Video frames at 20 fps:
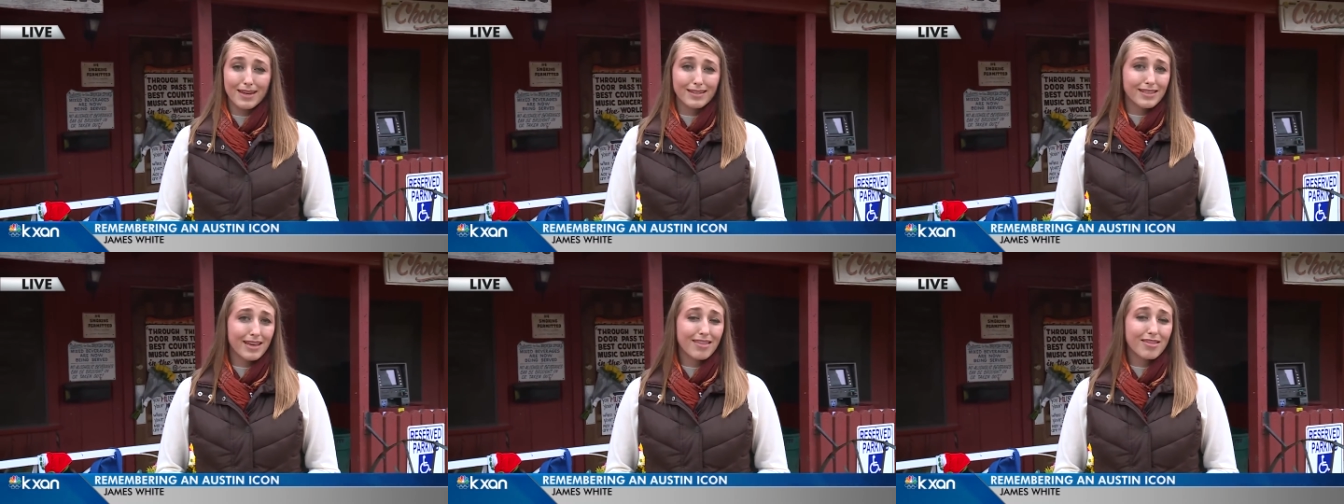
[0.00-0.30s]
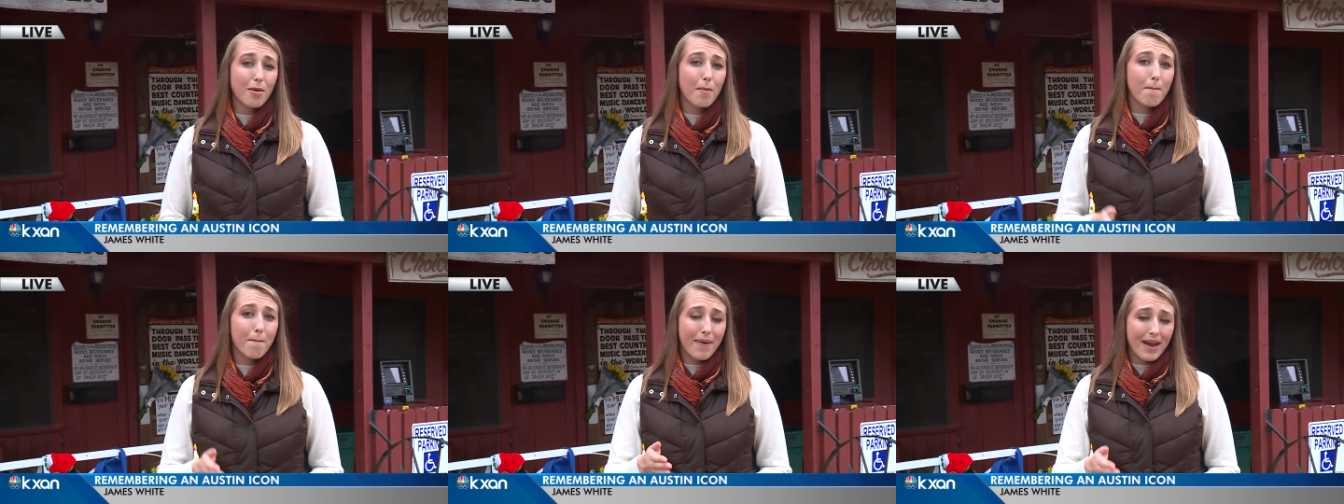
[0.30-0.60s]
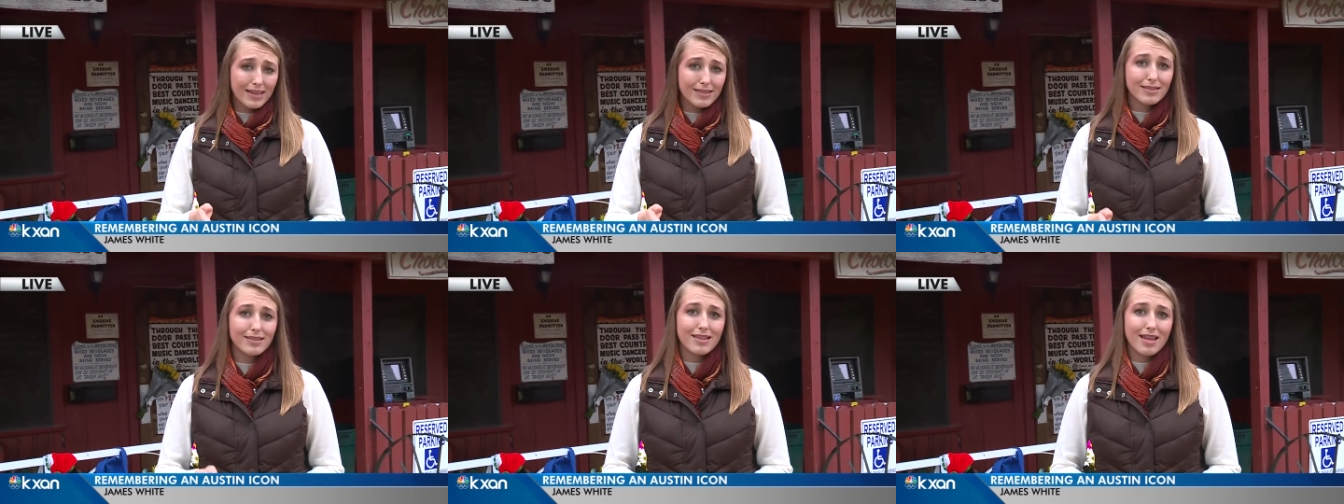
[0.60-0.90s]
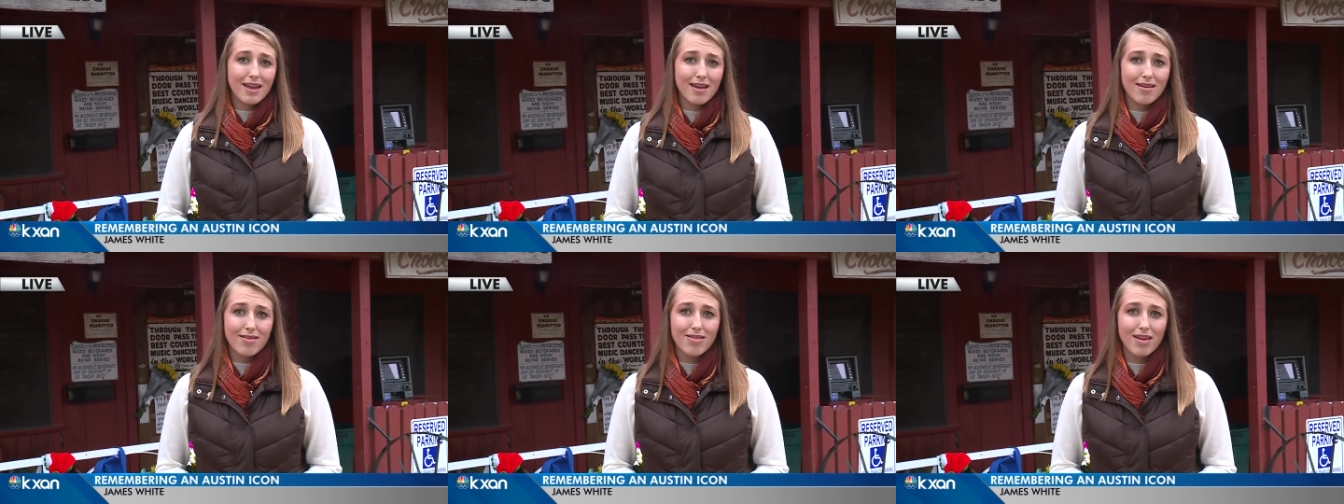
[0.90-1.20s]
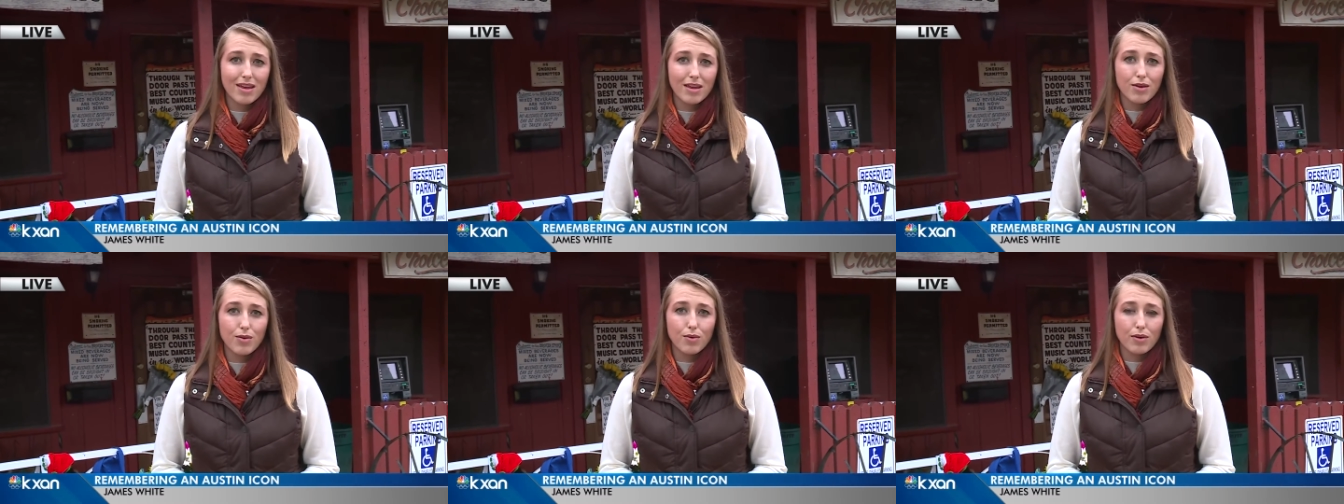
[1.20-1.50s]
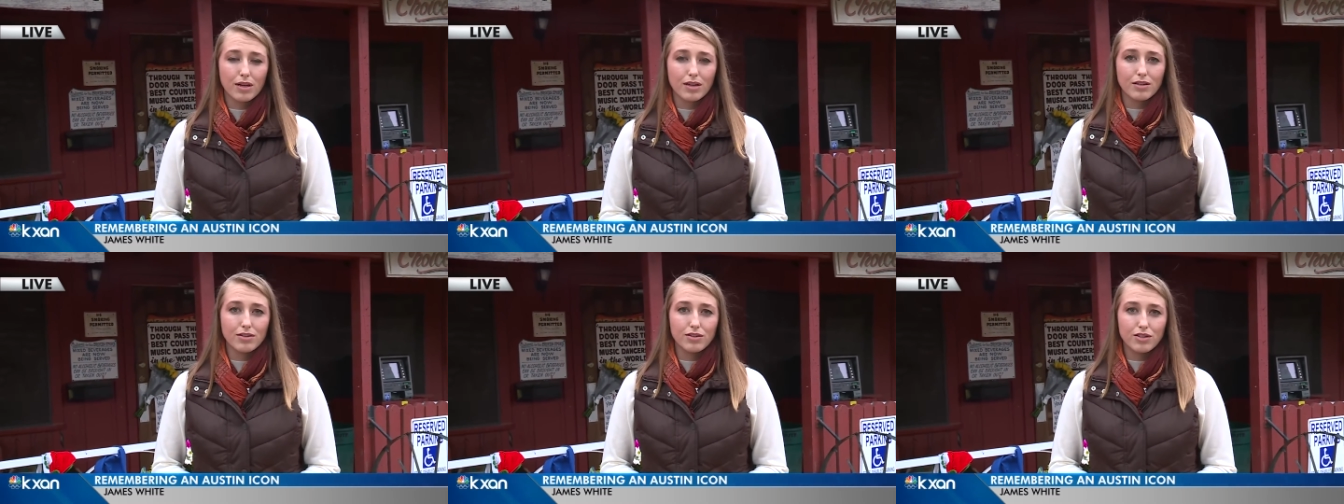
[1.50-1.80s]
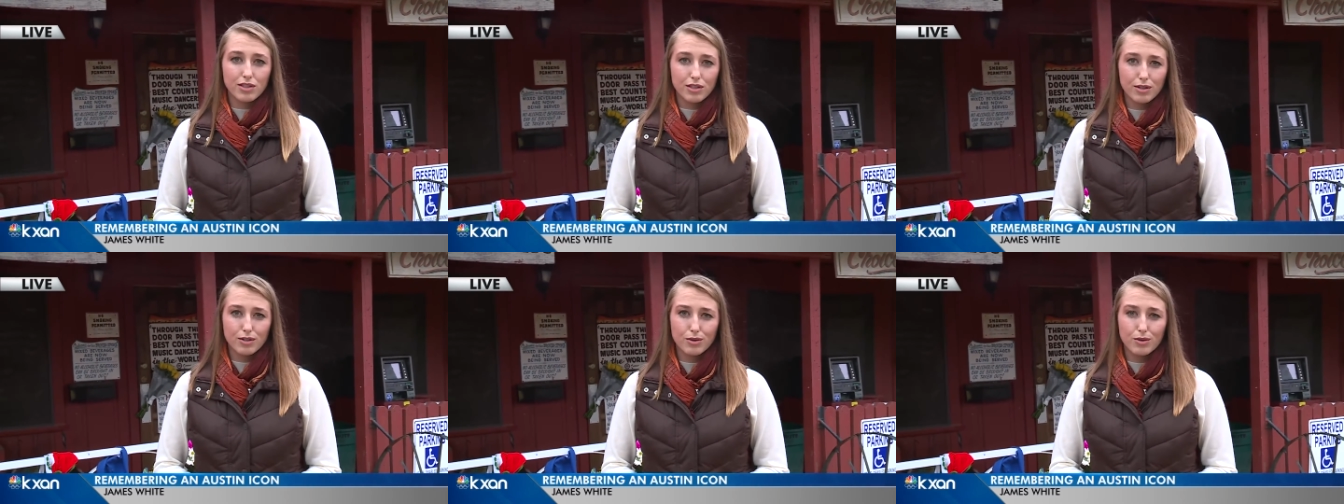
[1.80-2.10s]
they said the best thing thing that you can
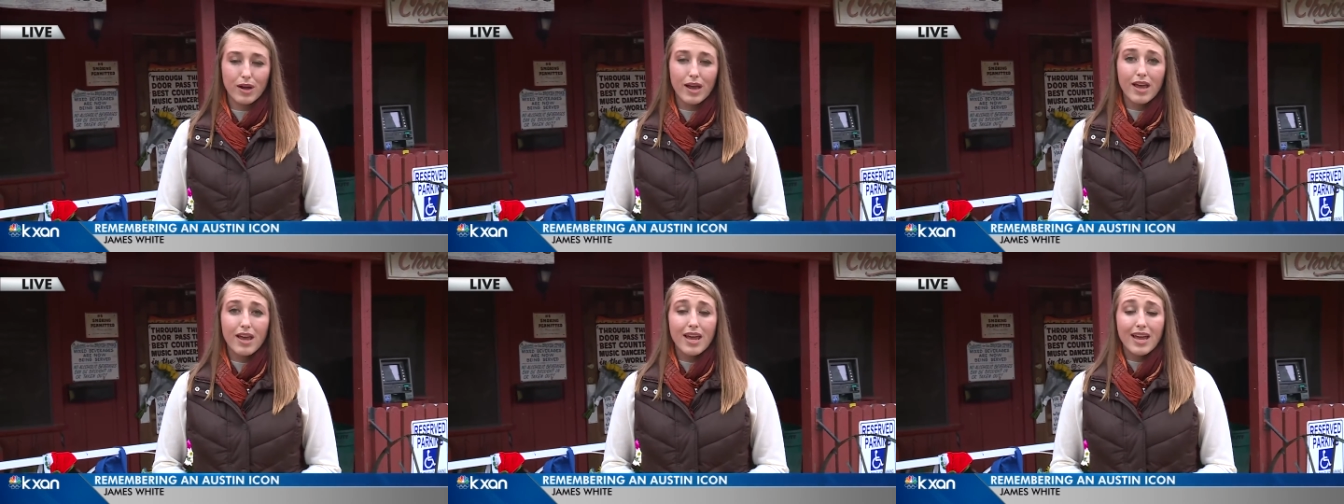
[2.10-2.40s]
do